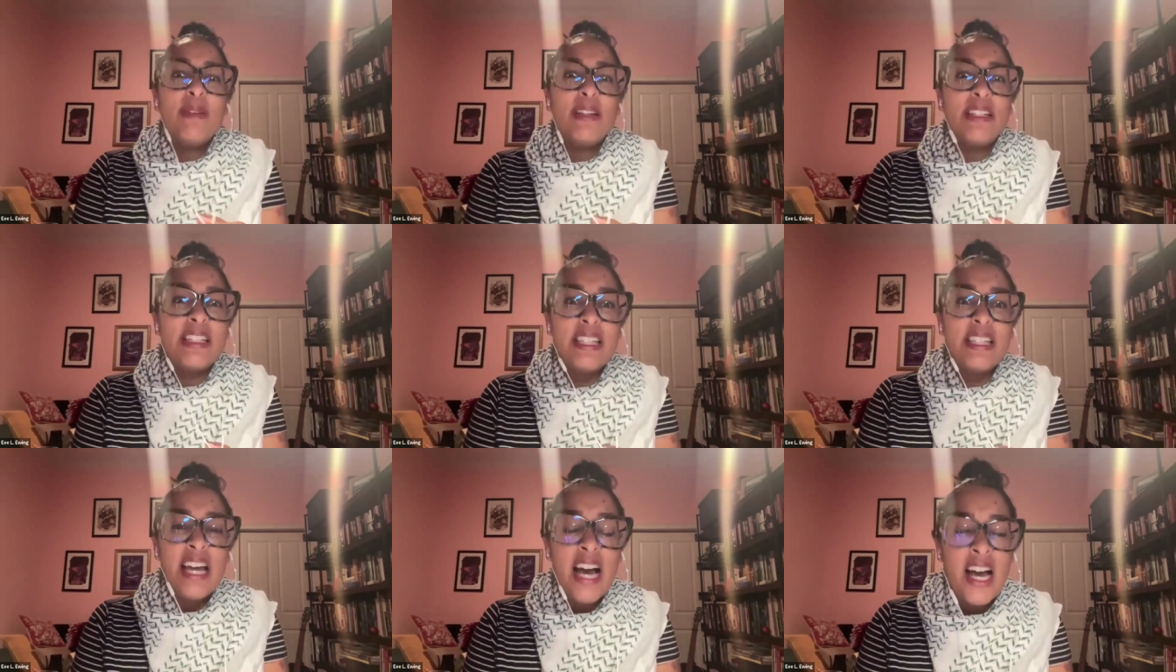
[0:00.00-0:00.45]

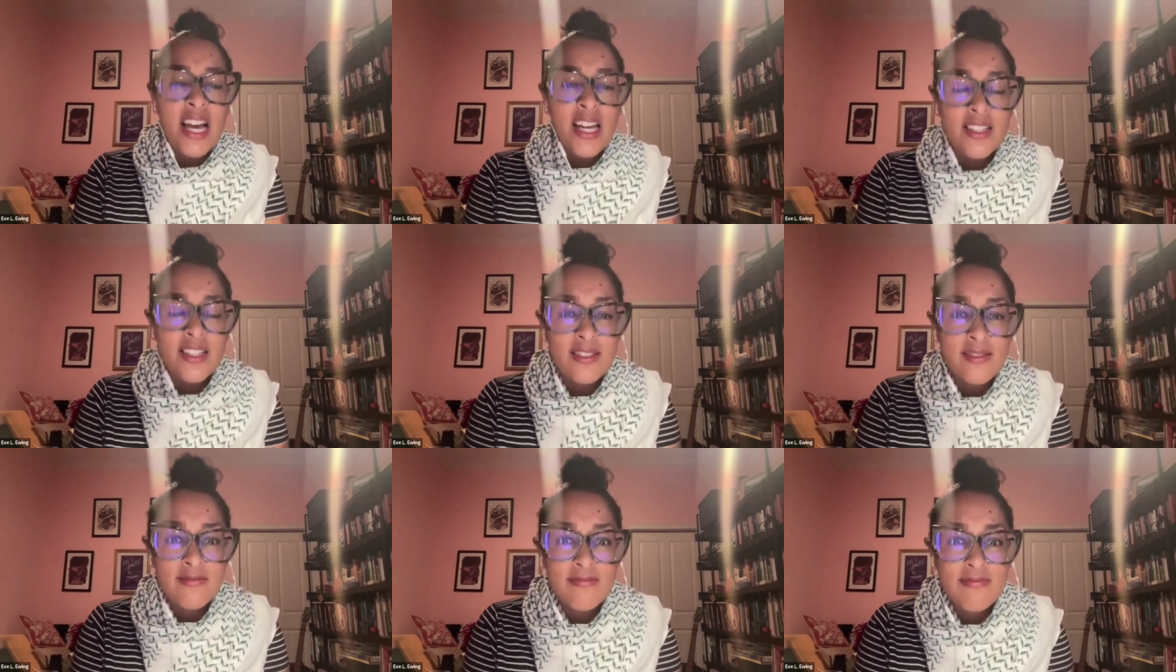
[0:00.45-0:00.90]
but
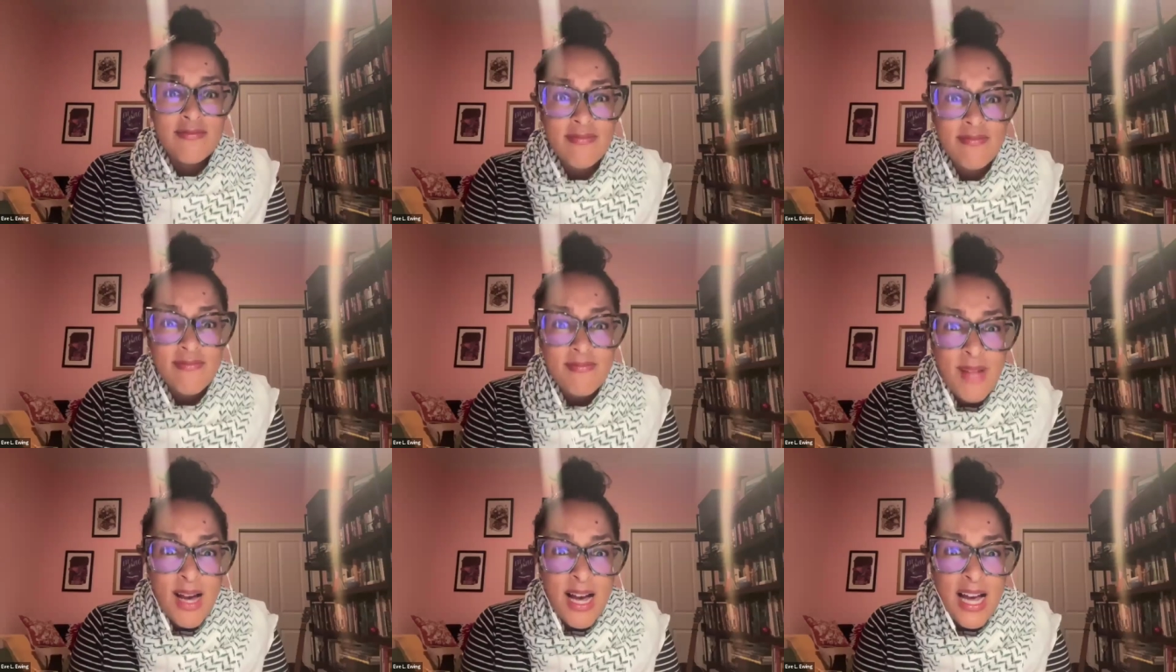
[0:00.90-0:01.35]
not
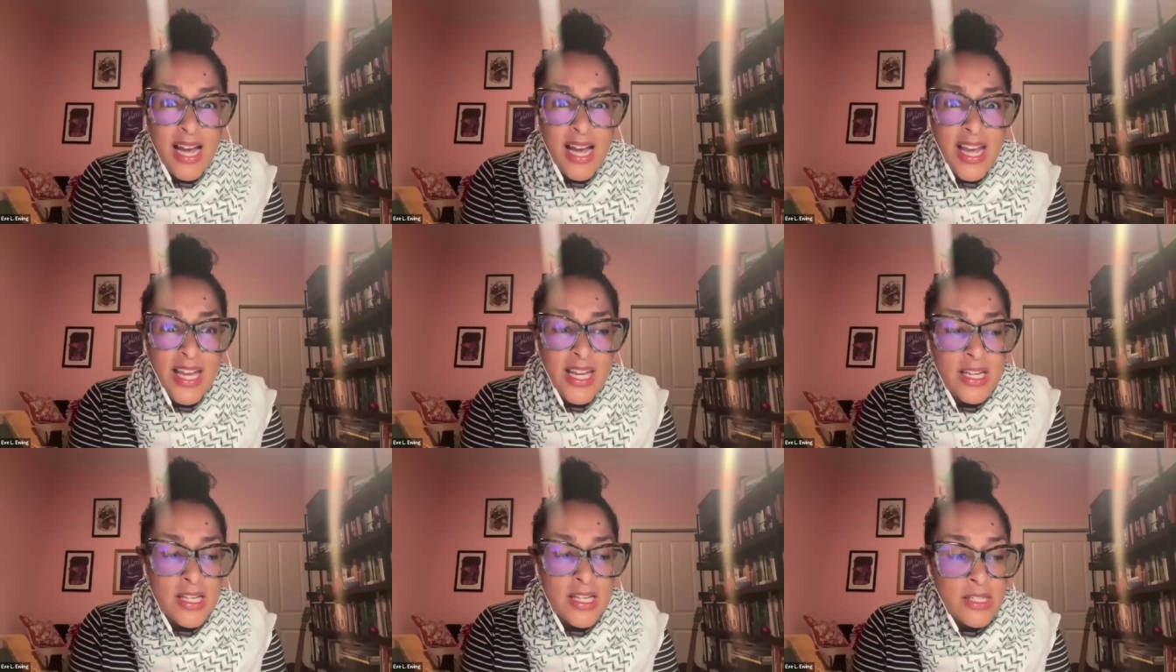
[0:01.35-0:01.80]

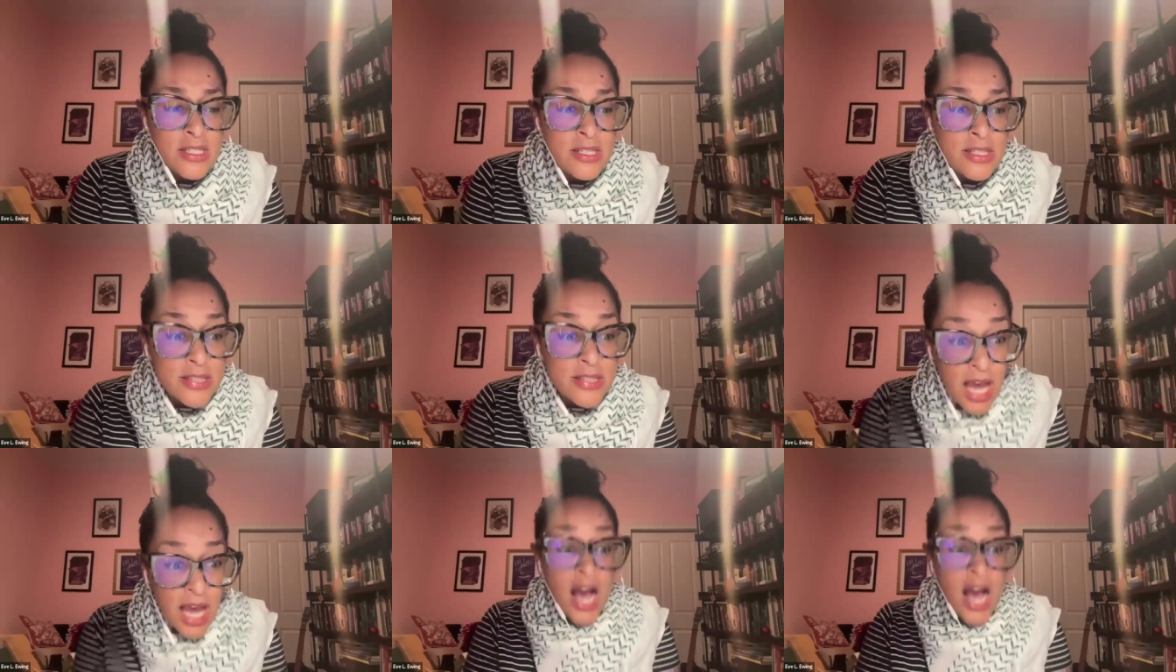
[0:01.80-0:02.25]
my
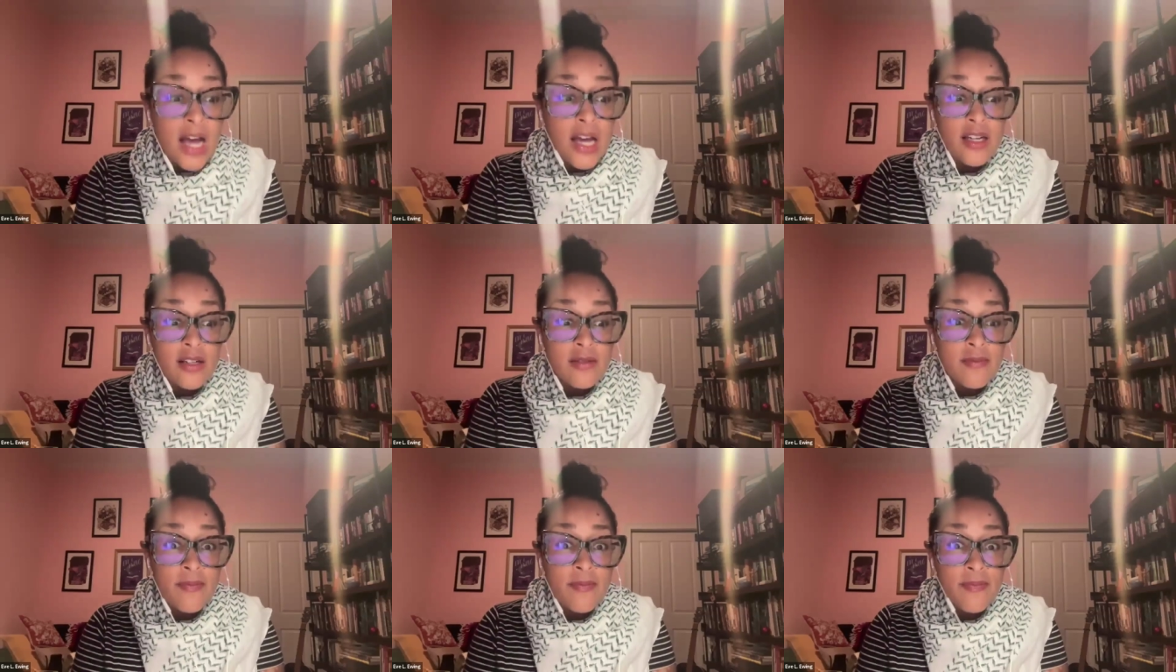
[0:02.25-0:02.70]

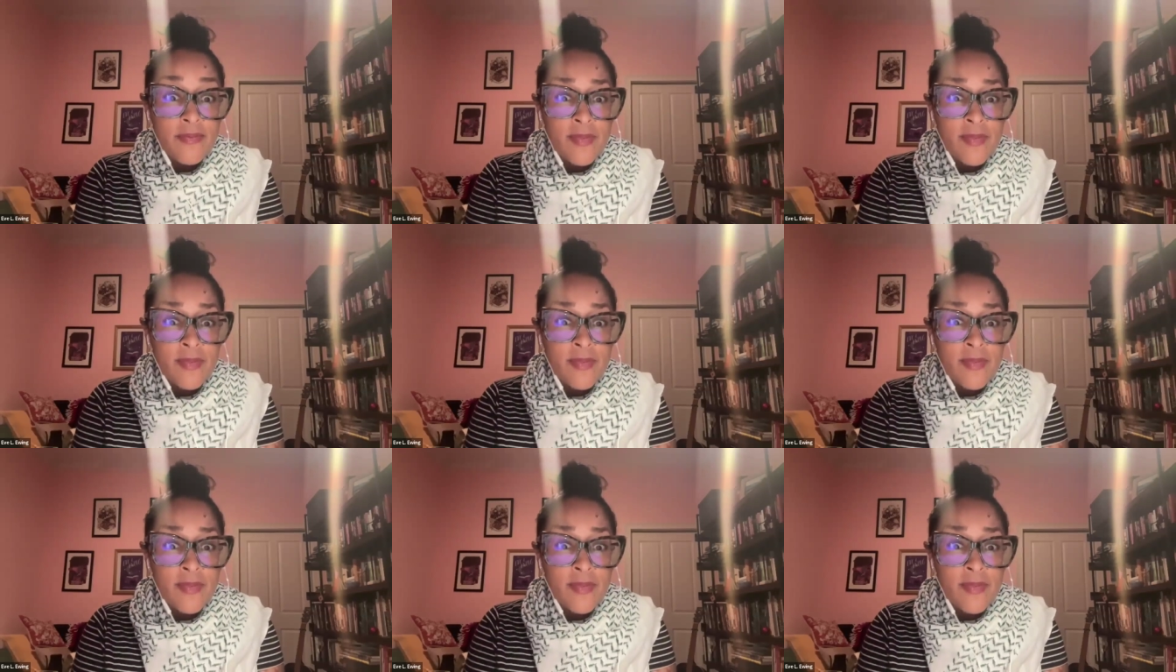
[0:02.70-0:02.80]
sock.